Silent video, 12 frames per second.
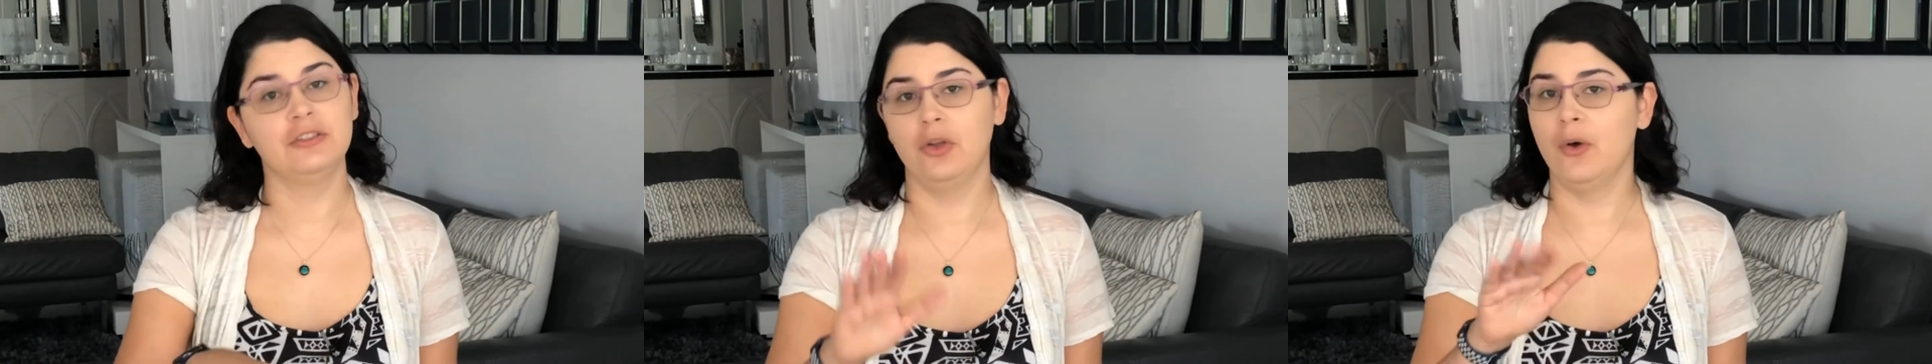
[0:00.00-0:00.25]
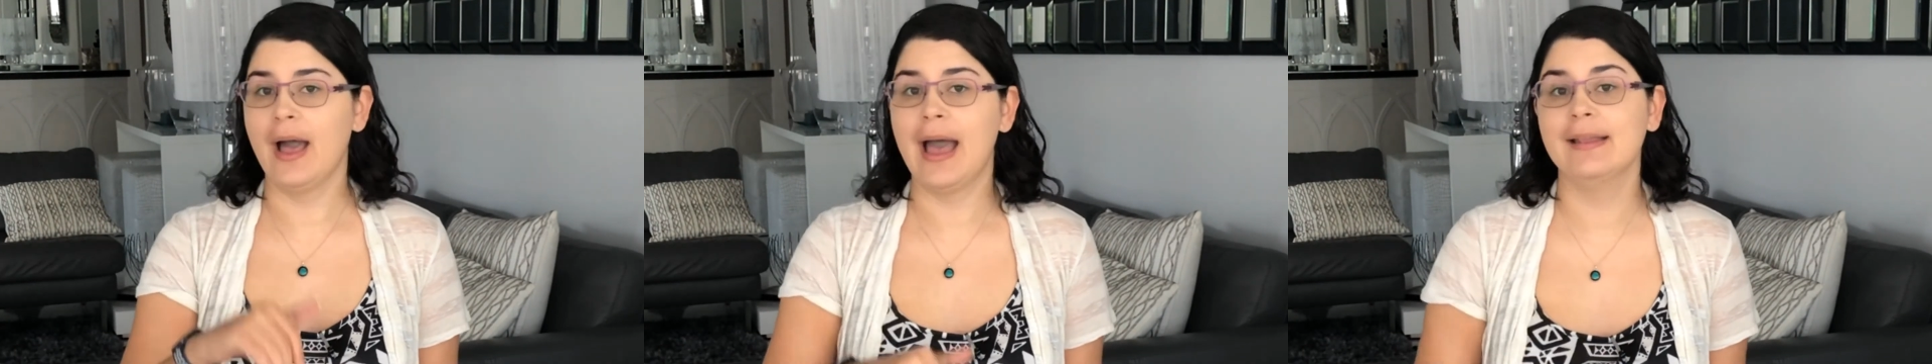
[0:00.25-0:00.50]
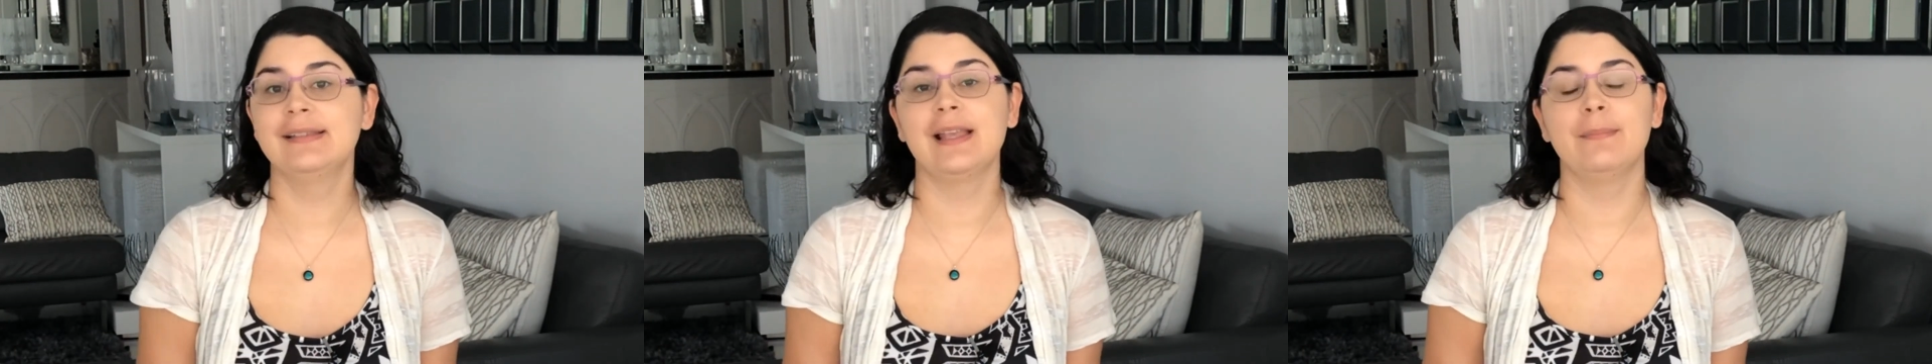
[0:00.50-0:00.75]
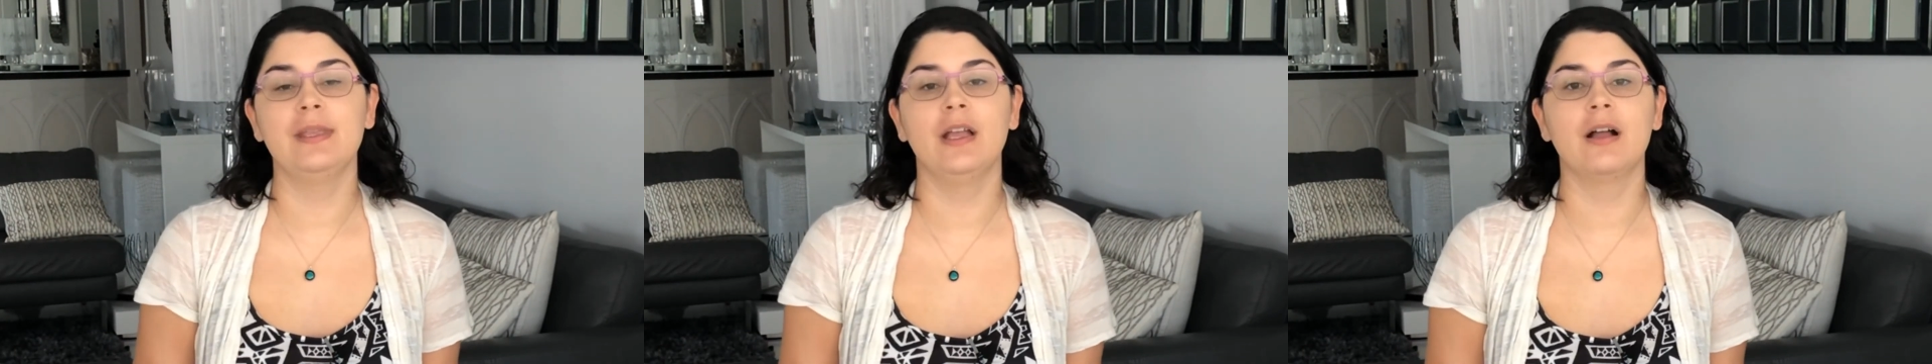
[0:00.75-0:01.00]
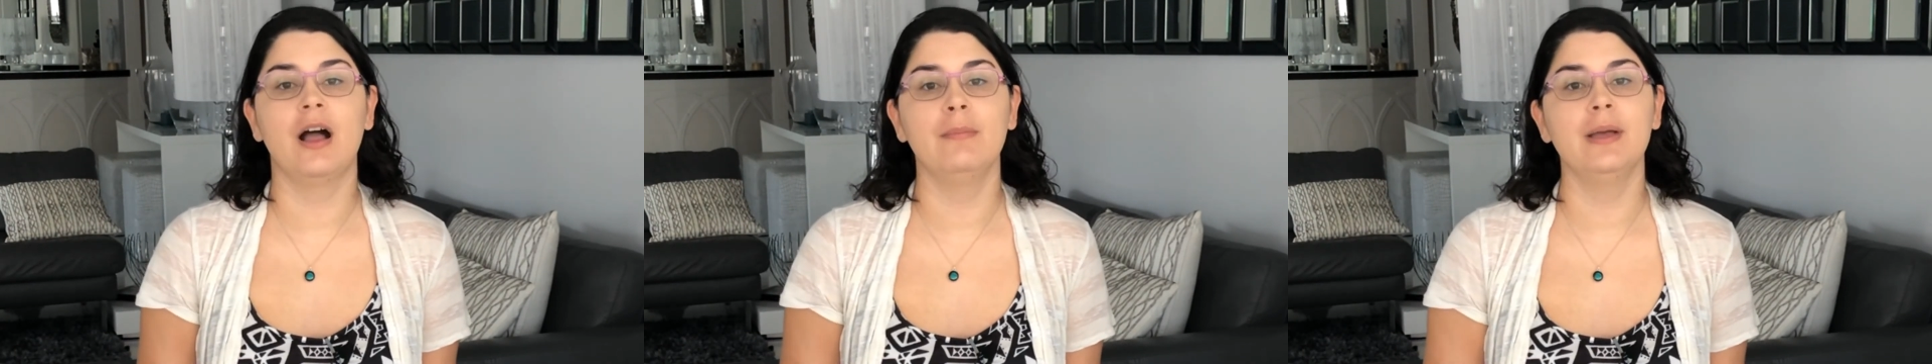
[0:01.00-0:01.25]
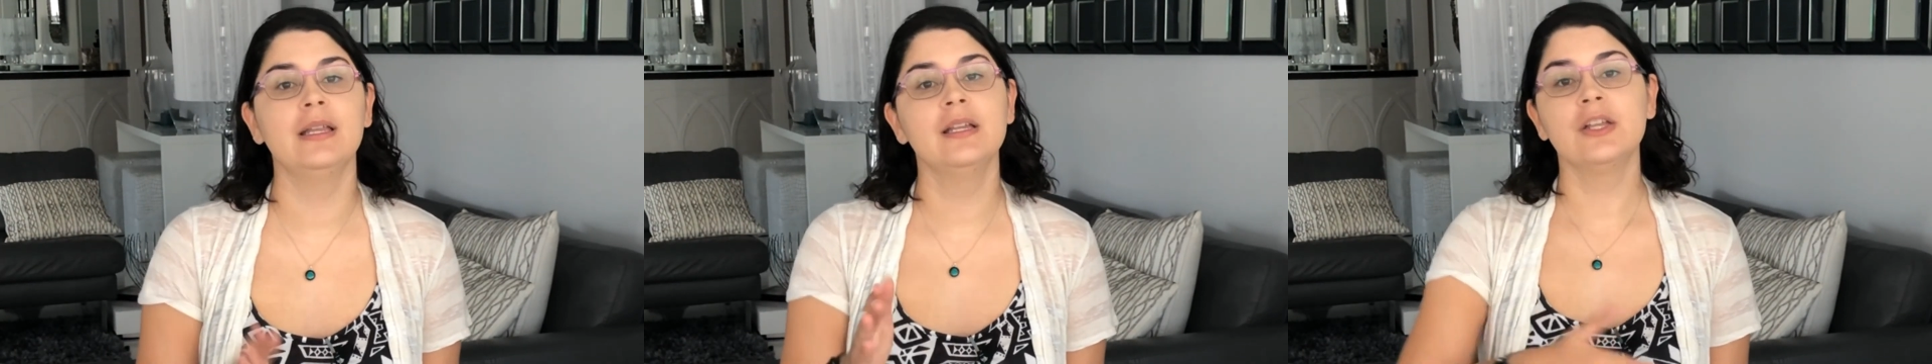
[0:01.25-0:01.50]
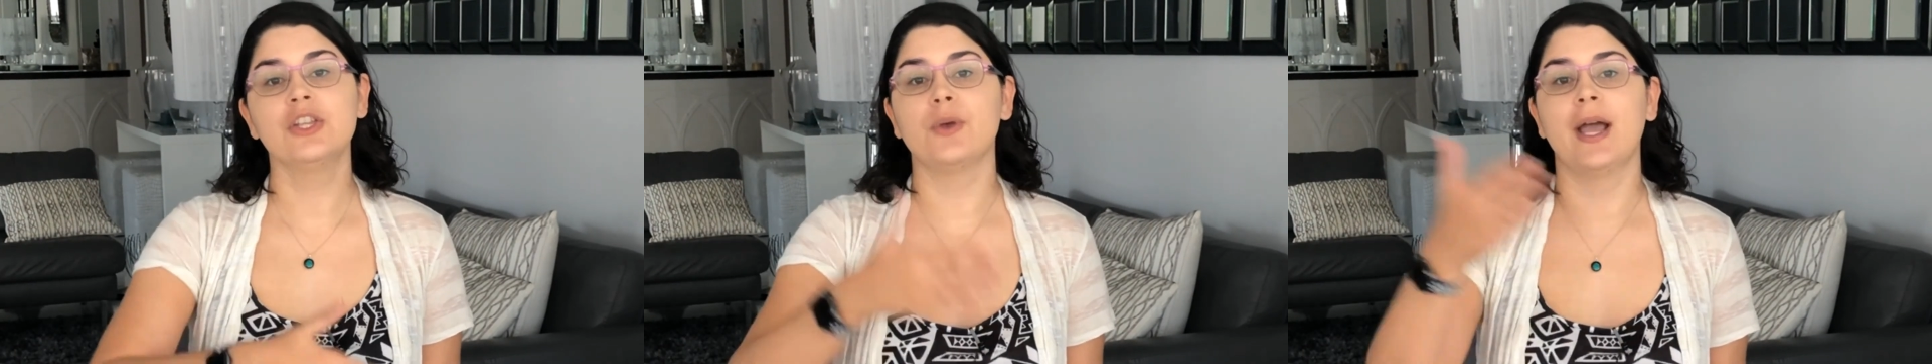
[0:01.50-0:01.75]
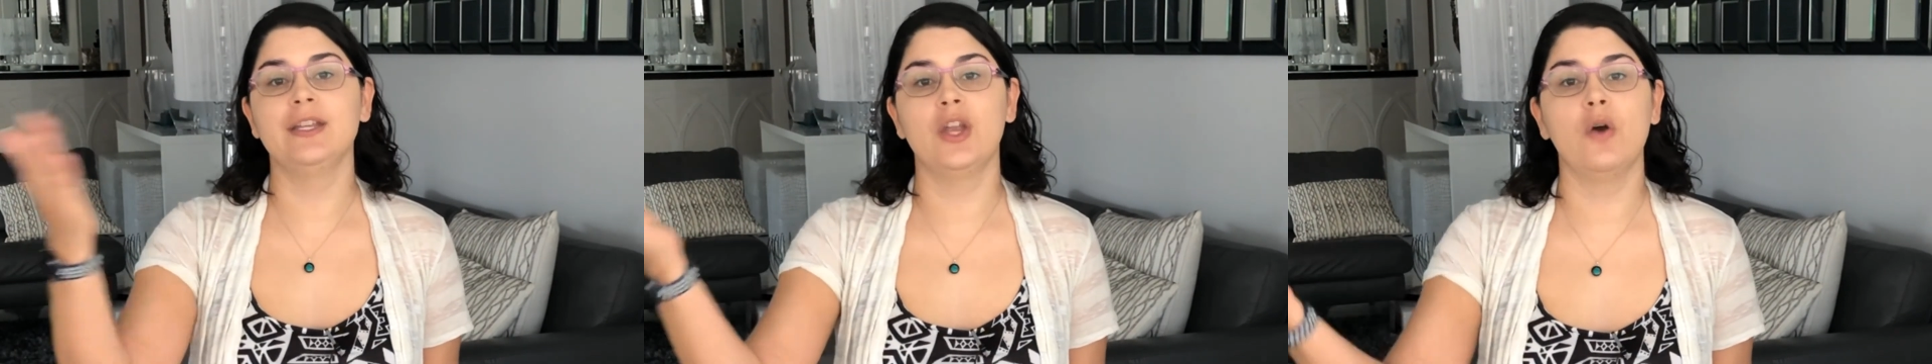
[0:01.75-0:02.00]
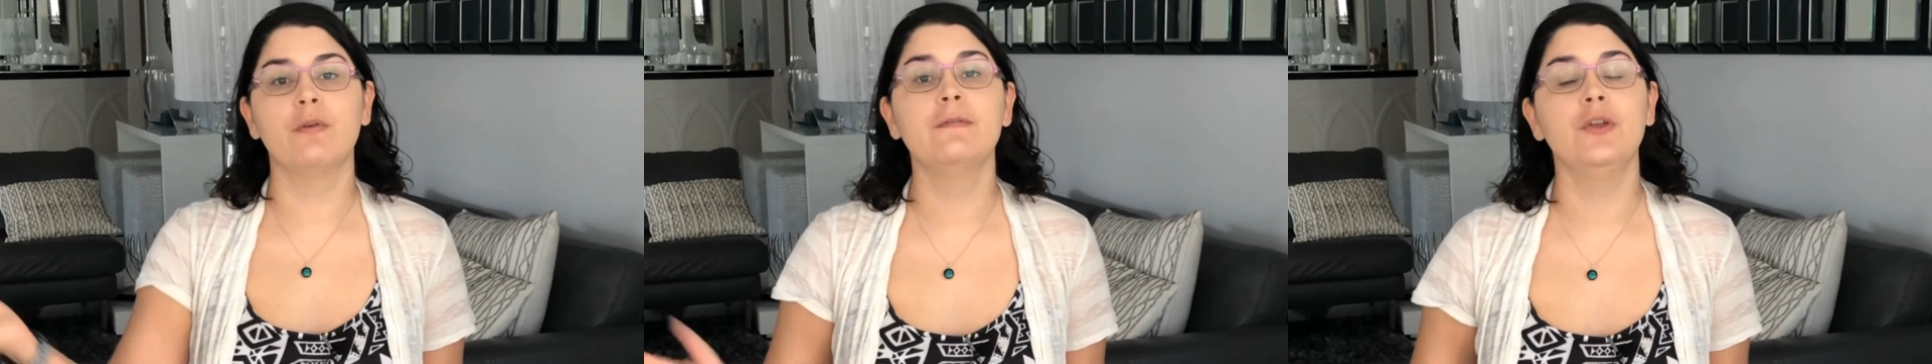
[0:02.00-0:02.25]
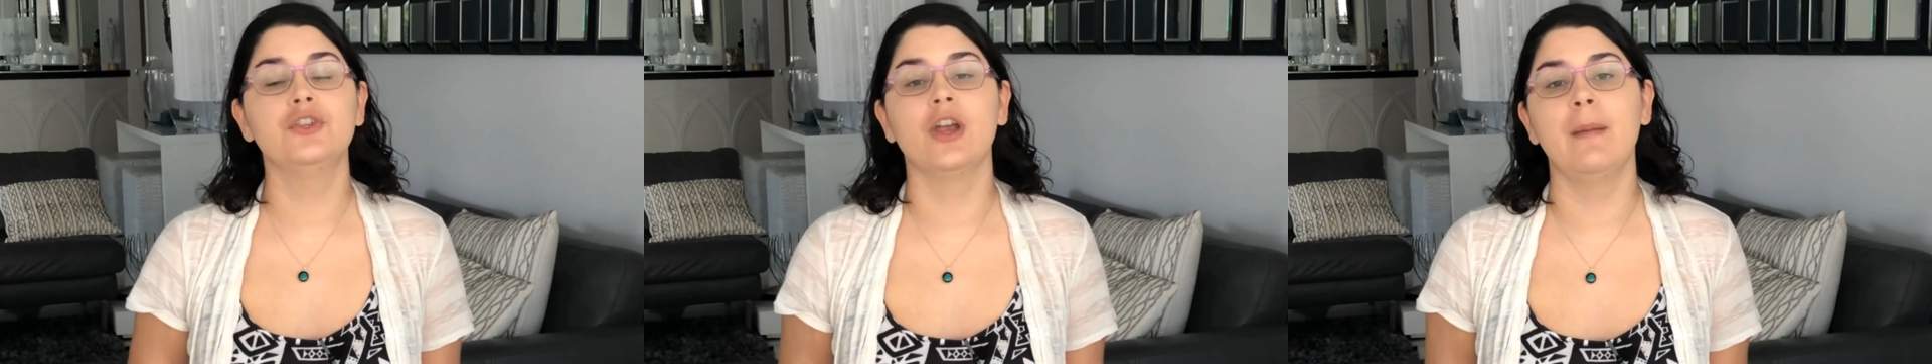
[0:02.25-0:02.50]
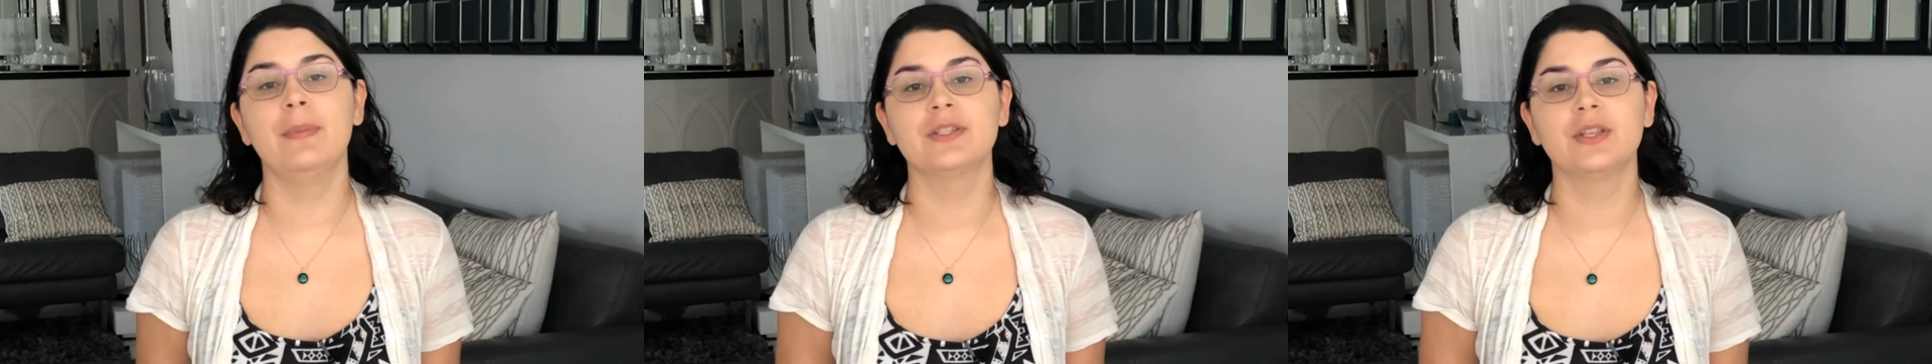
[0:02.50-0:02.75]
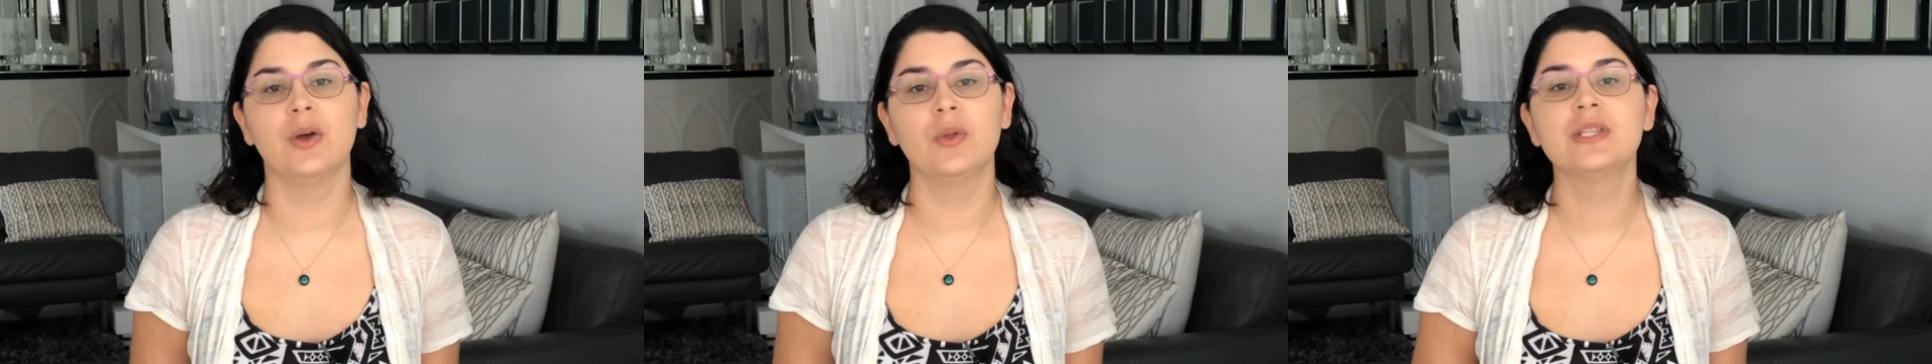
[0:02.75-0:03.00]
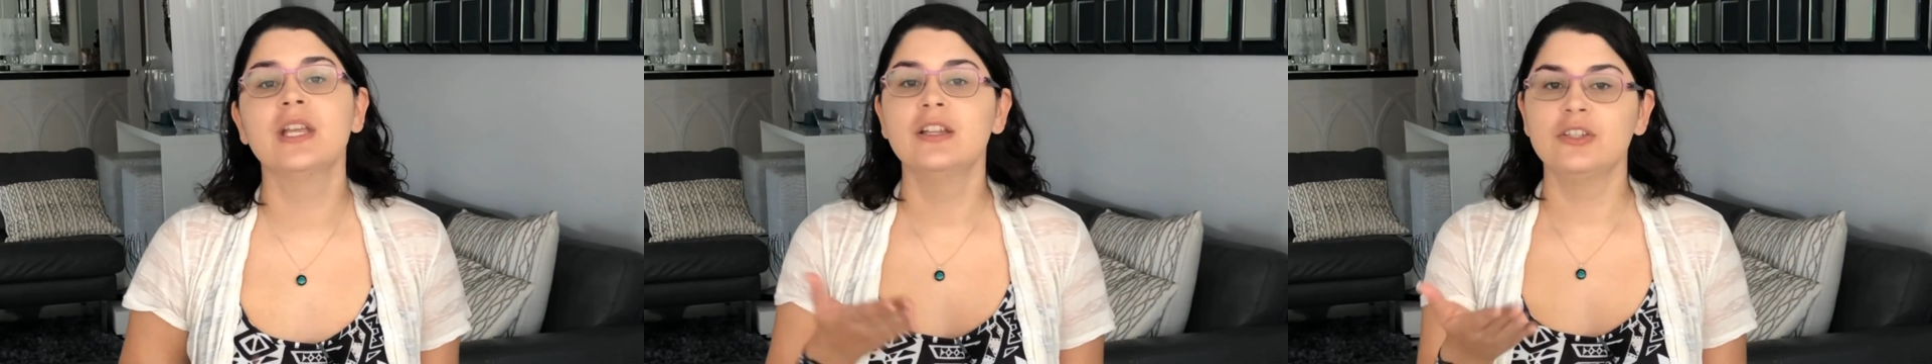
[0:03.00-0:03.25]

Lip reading: go ahead and send me a comment so I know for future episodes